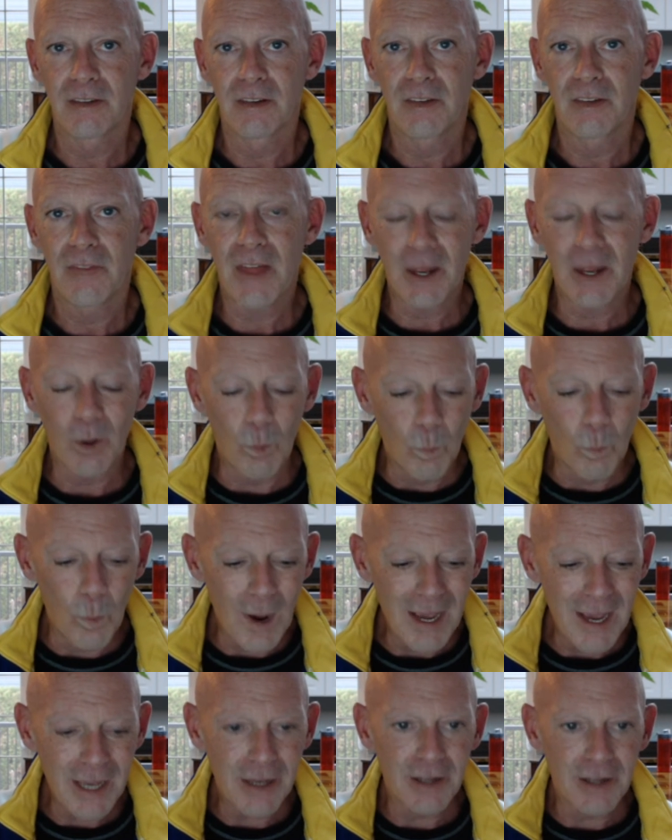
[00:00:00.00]
that
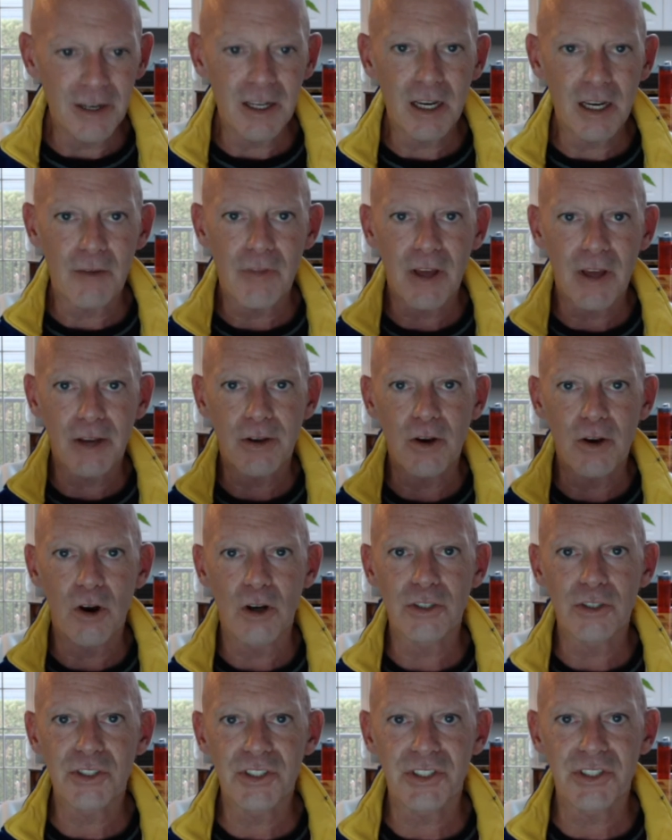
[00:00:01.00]
awakening of that
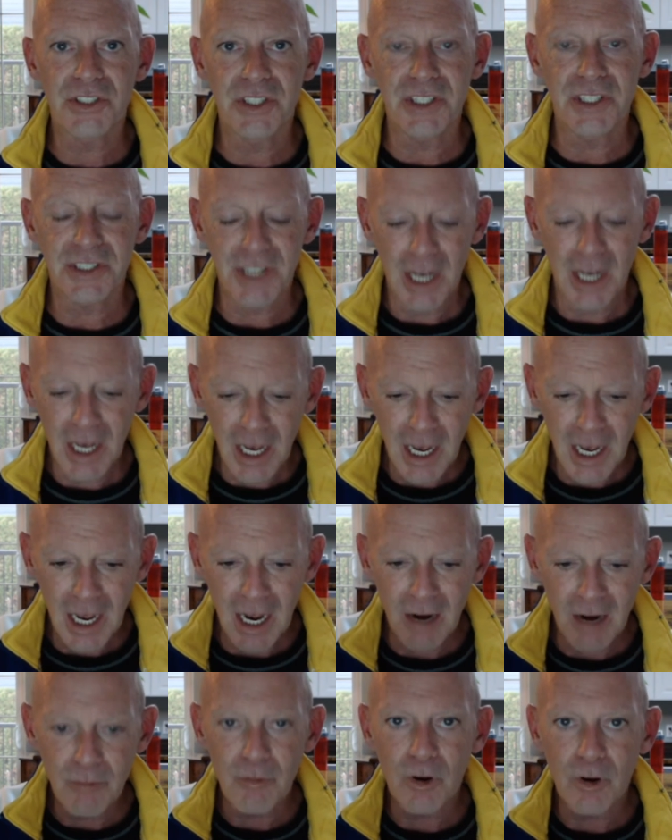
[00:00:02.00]
consciousness
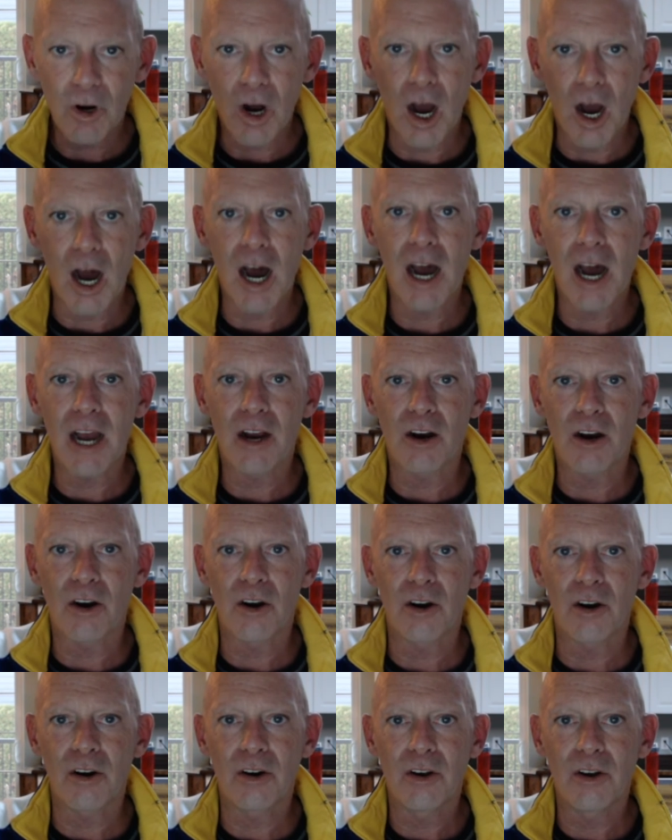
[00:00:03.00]
ever
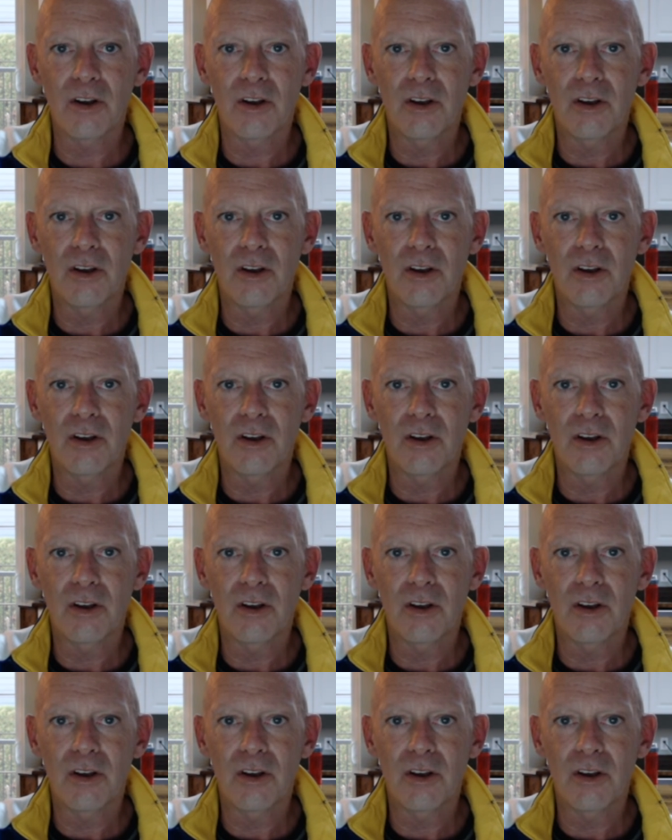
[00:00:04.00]
higher